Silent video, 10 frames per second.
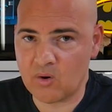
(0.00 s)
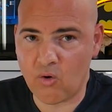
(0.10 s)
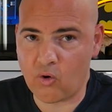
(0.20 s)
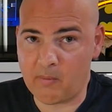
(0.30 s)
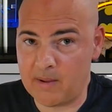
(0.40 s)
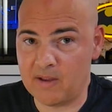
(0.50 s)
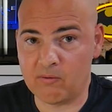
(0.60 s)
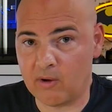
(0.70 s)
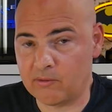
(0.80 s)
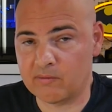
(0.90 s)
or maybe a
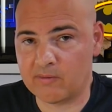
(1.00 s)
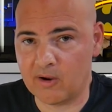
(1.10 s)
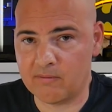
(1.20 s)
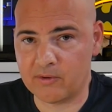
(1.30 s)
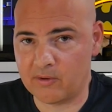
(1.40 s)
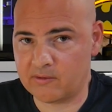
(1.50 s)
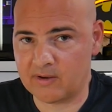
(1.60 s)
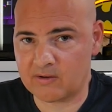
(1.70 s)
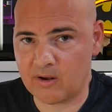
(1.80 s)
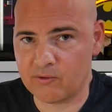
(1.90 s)
Ryzen 5
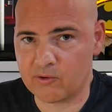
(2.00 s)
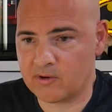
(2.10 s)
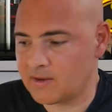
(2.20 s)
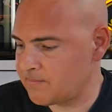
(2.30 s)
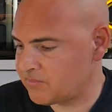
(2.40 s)
3600,